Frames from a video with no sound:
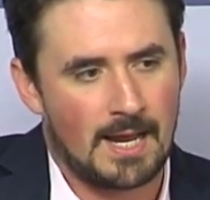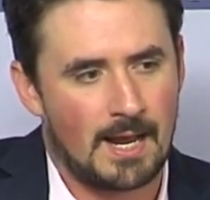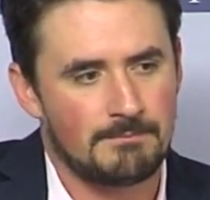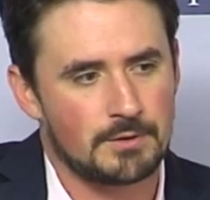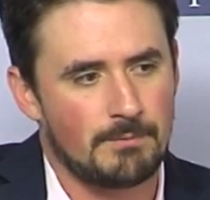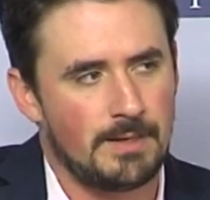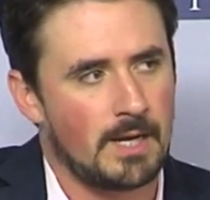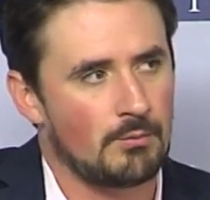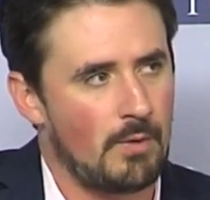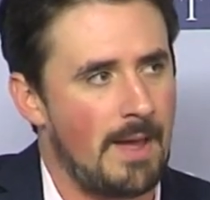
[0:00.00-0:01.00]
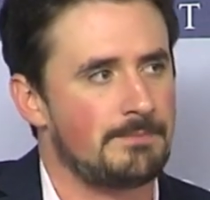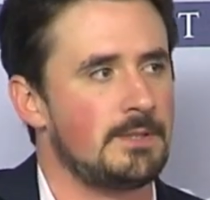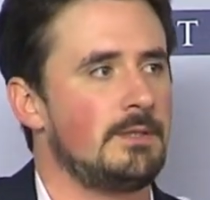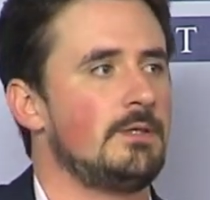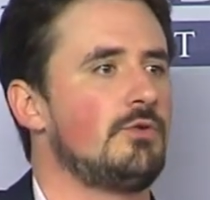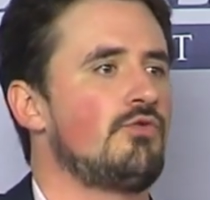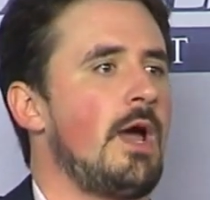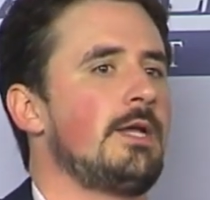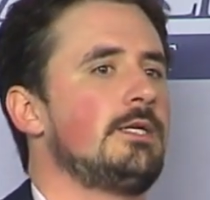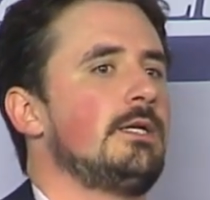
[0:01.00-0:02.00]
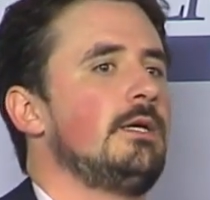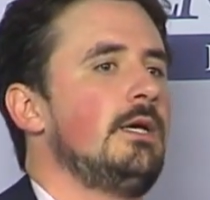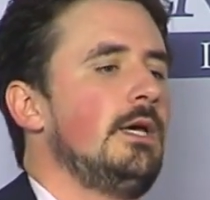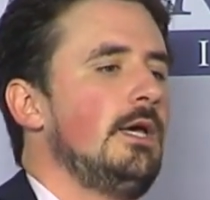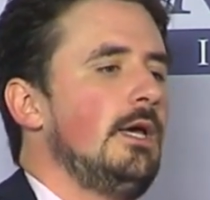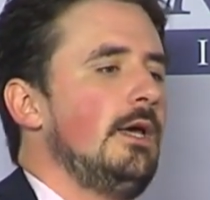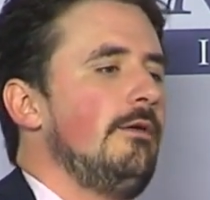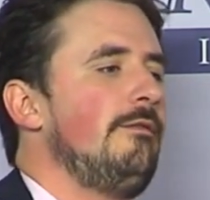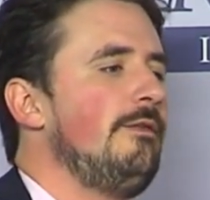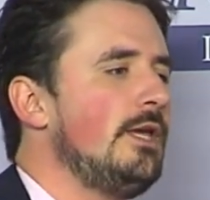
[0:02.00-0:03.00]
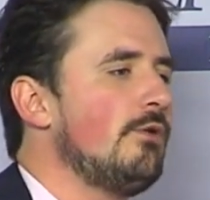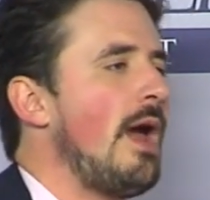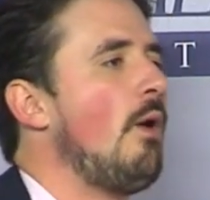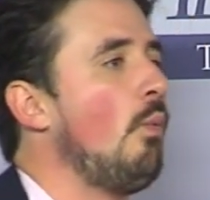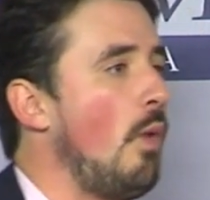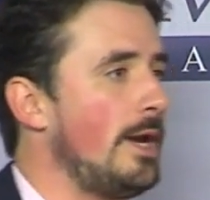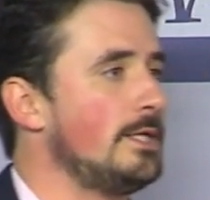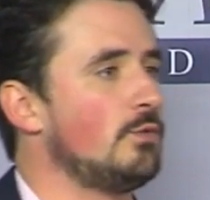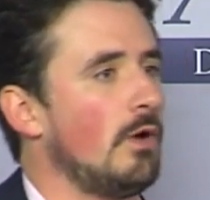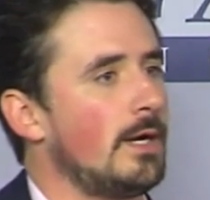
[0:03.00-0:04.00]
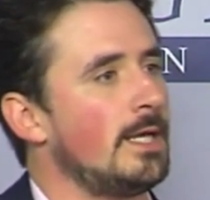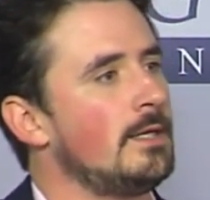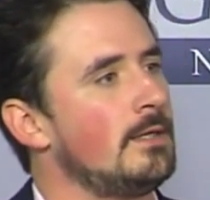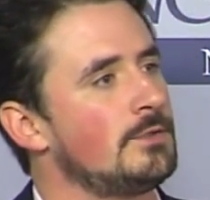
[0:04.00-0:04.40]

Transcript: I'm so big on reps and trying to figure out what is working.